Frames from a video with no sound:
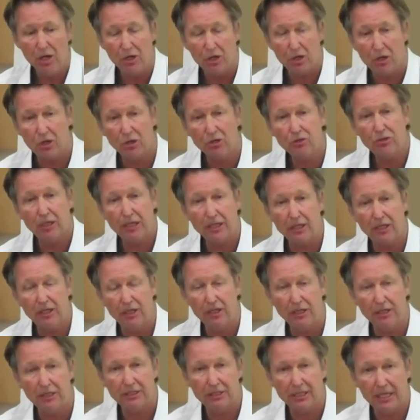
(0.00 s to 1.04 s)
The contract
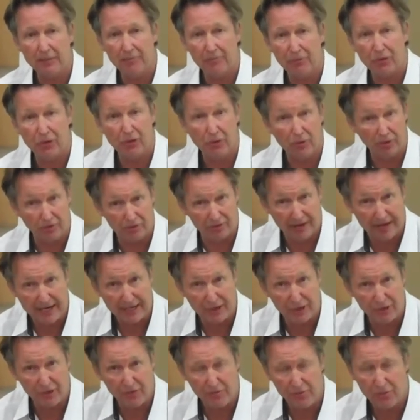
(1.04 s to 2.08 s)
cleaners come through and
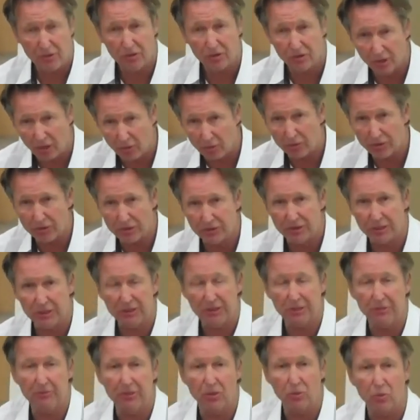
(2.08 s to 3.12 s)
vacuumed, not with the
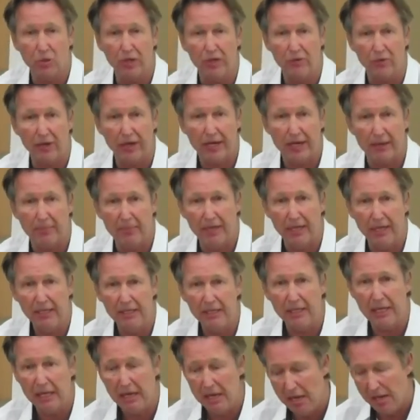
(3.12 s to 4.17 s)
system that we
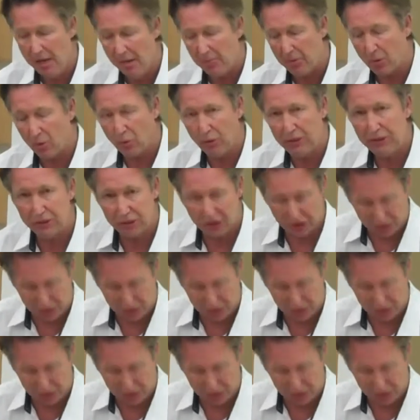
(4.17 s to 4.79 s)
recommend, but we'd